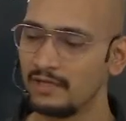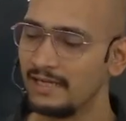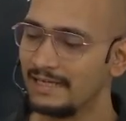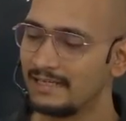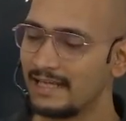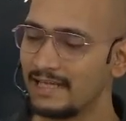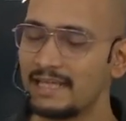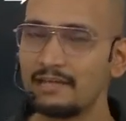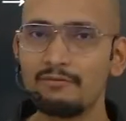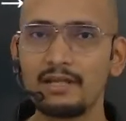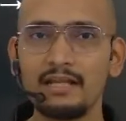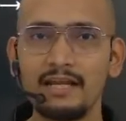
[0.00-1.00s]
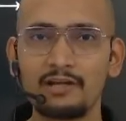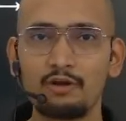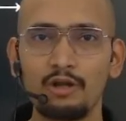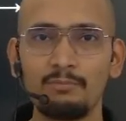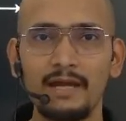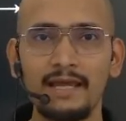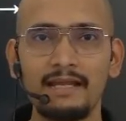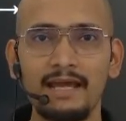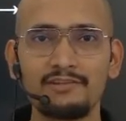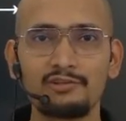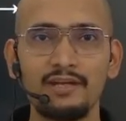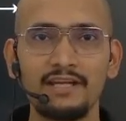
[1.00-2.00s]
taking one electron by an
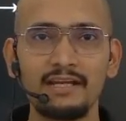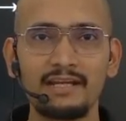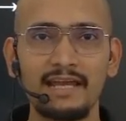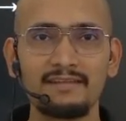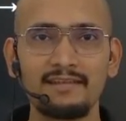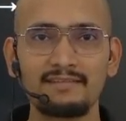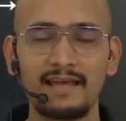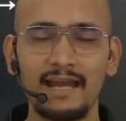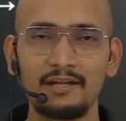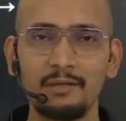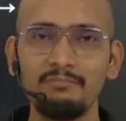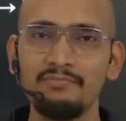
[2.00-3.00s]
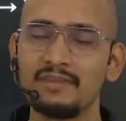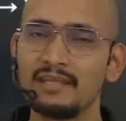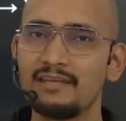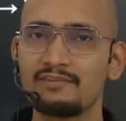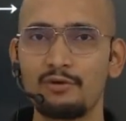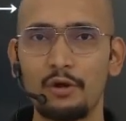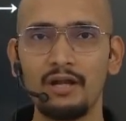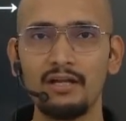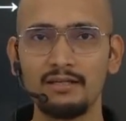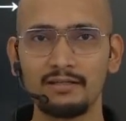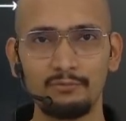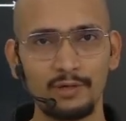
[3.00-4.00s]
isolated gaseous atom is called,
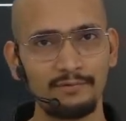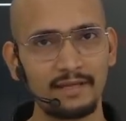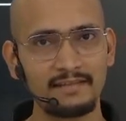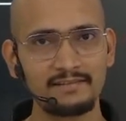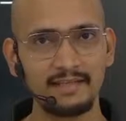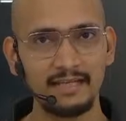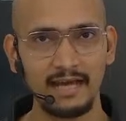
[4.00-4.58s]
what we can say,